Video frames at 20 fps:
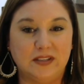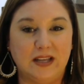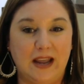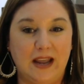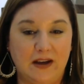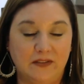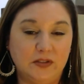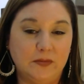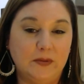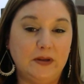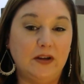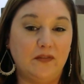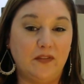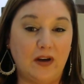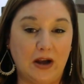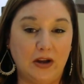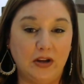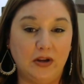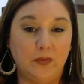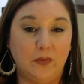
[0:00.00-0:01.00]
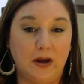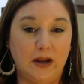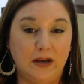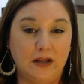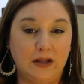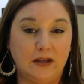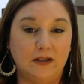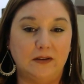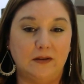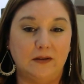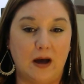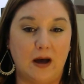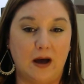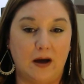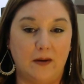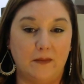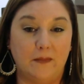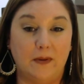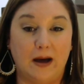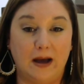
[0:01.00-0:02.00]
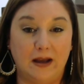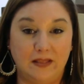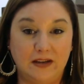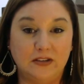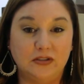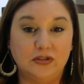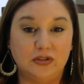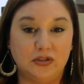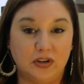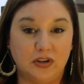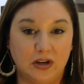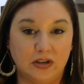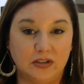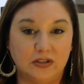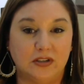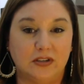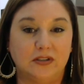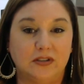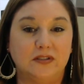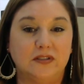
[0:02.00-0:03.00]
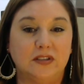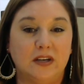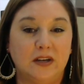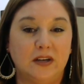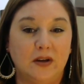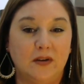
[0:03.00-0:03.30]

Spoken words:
They have to be evaluated by the instructors